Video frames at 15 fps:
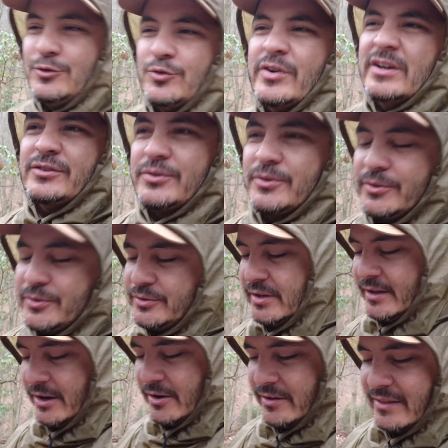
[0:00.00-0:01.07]
drizzles
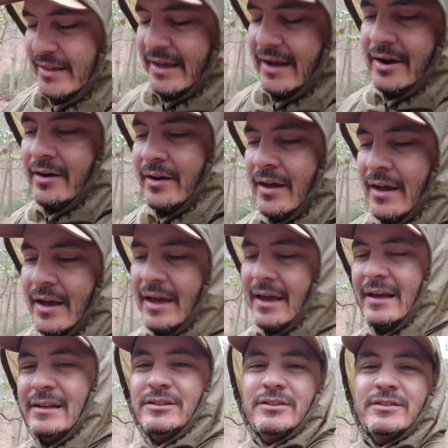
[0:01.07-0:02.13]
here and there
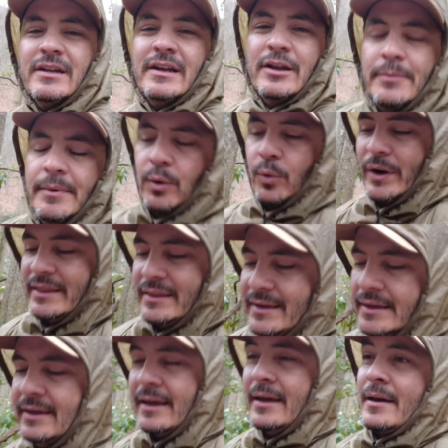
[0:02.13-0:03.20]
and just a little bit windy.